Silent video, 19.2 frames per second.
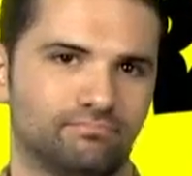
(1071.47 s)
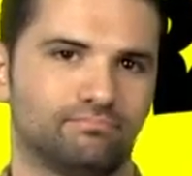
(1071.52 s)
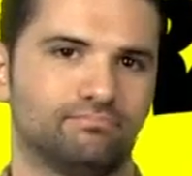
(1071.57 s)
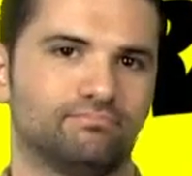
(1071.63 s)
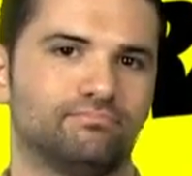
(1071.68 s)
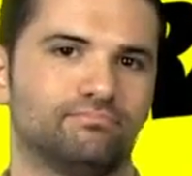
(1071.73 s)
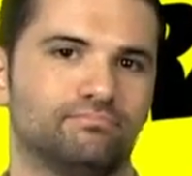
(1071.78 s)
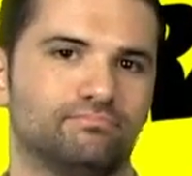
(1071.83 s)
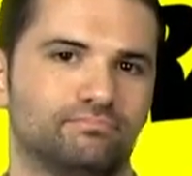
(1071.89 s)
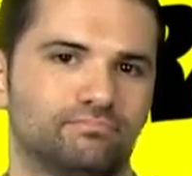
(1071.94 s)

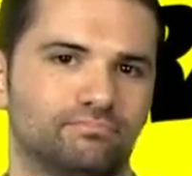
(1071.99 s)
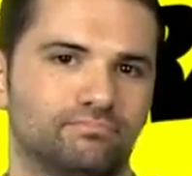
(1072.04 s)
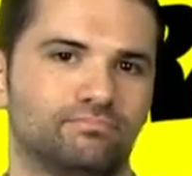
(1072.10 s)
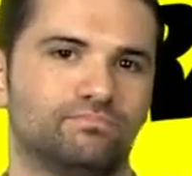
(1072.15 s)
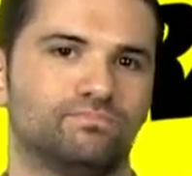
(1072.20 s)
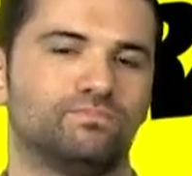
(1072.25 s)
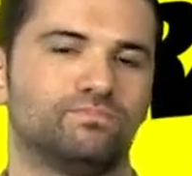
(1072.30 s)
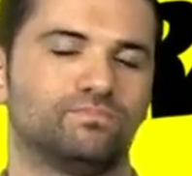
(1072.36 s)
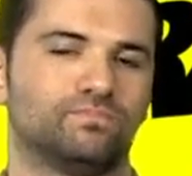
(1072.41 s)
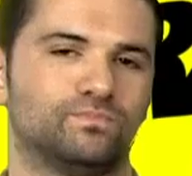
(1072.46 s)

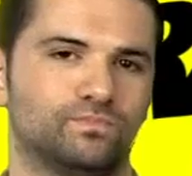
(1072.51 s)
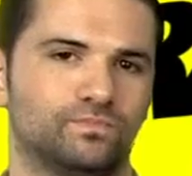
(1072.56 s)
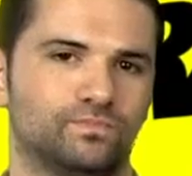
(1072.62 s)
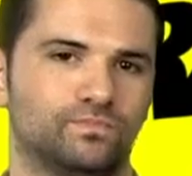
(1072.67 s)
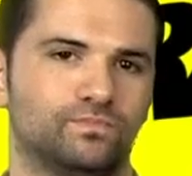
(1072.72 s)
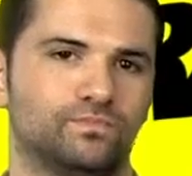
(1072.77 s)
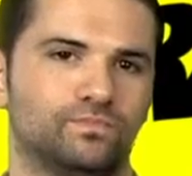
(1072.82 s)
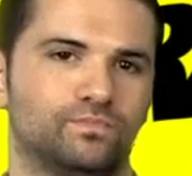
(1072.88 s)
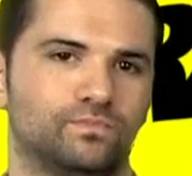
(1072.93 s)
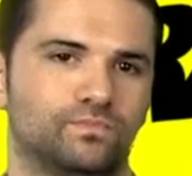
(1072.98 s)

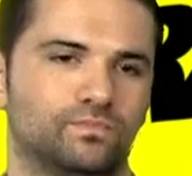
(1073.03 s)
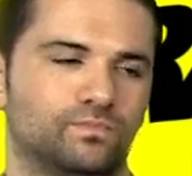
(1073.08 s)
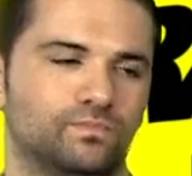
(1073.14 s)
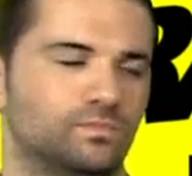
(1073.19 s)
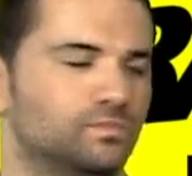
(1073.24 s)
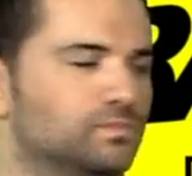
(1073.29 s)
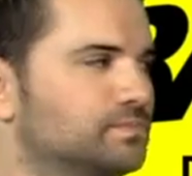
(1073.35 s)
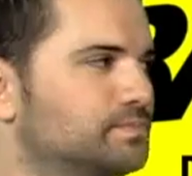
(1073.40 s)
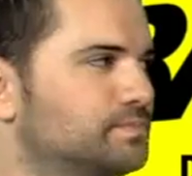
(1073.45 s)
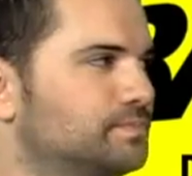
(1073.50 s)

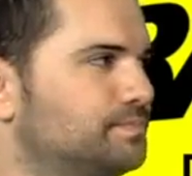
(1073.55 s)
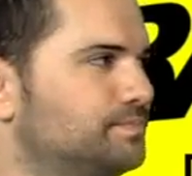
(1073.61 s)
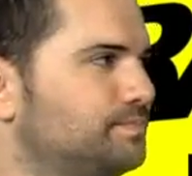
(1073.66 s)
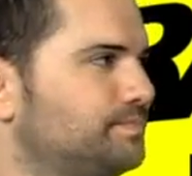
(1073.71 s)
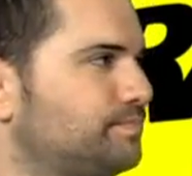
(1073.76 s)
This person isn't speaking.